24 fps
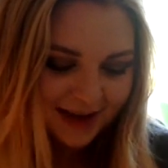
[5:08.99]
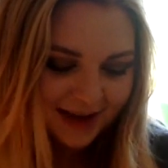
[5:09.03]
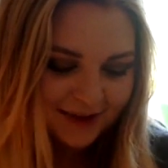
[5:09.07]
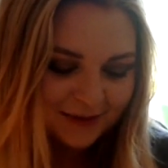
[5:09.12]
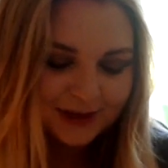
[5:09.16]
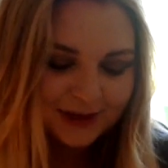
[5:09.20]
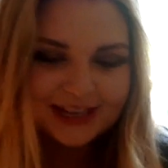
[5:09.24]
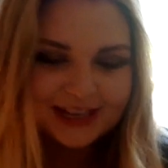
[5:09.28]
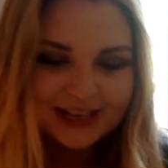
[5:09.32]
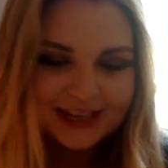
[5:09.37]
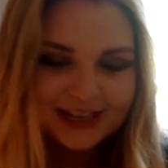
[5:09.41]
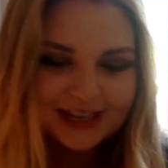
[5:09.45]

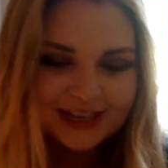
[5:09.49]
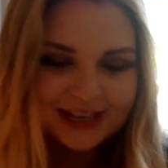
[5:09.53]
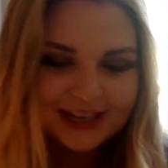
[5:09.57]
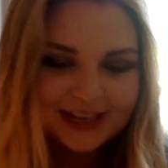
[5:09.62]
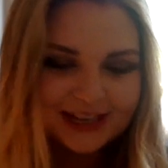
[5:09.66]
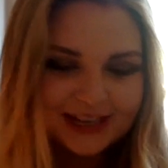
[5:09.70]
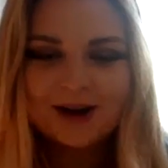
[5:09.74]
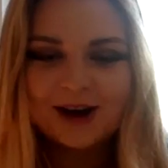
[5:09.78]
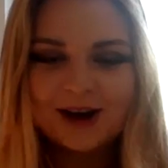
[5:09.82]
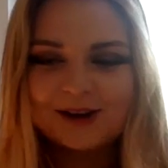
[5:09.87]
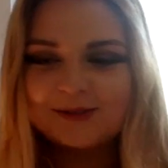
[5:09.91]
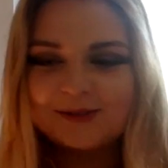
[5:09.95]
When he came
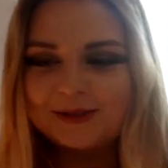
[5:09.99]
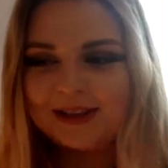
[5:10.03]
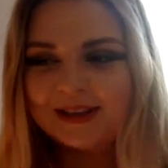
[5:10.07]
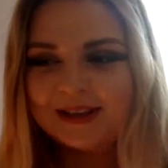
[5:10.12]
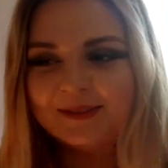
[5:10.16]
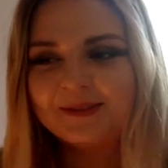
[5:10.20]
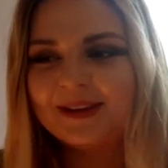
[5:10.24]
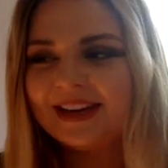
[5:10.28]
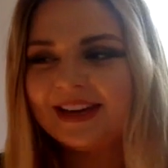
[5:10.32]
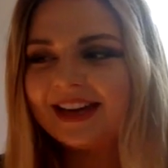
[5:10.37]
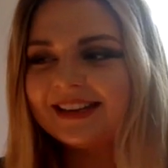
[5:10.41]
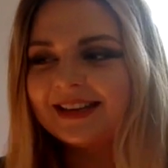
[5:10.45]
on week-
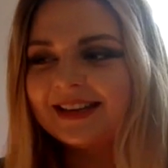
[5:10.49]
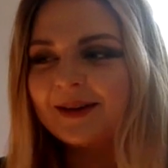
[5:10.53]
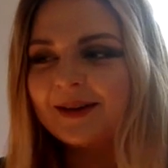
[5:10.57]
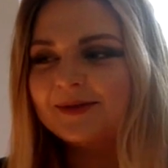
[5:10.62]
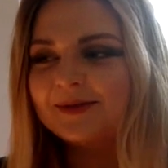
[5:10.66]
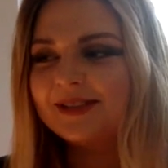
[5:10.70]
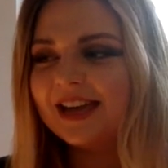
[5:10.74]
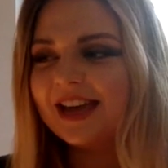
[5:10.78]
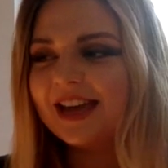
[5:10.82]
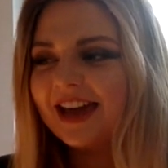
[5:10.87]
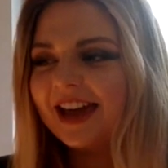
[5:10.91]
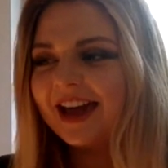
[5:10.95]
Weekend
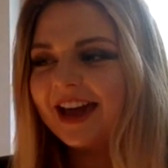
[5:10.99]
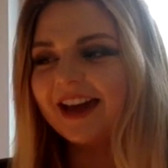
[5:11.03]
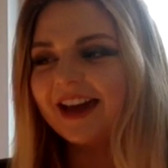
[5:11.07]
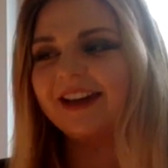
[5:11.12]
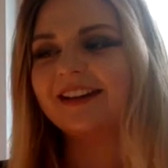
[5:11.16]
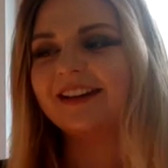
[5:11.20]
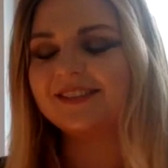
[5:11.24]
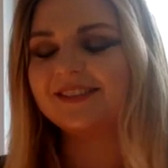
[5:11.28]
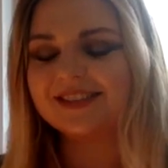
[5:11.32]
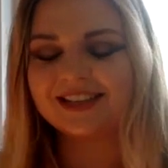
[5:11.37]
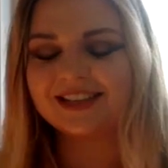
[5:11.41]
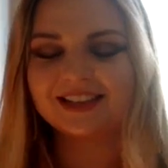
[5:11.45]
Update, I
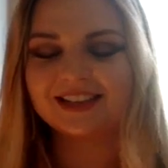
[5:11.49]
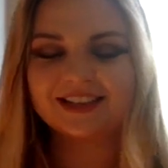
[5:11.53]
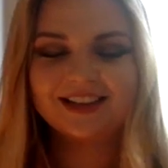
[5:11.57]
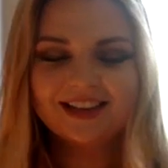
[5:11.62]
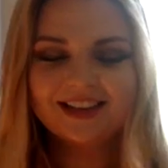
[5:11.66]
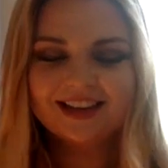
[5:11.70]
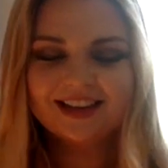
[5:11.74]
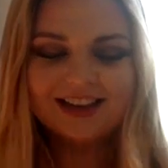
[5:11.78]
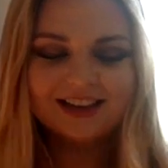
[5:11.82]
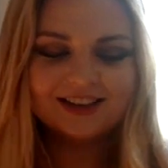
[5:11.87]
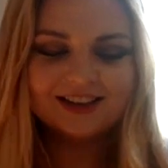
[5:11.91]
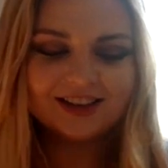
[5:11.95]
was like
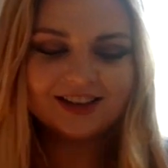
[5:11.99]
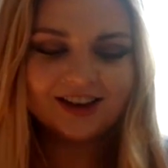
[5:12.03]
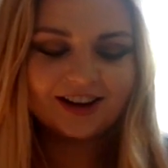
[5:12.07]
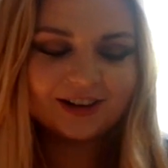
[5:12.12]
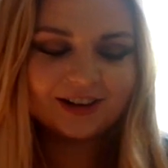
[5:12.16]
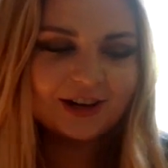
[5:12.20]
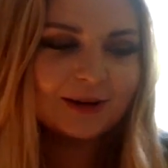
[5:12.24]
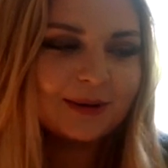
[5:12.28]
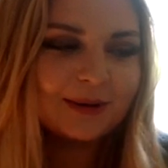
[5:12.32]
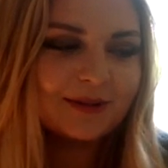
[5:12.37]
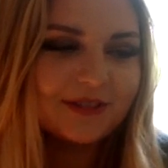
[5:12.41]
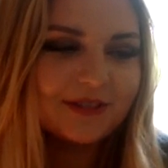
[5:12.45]
talking
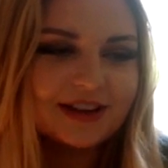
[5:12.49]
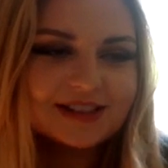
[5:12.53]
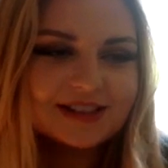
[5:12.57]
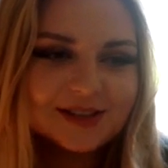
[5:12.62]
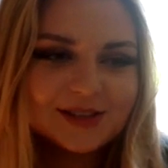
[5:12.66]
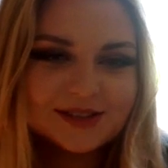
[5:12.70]
to all my friends.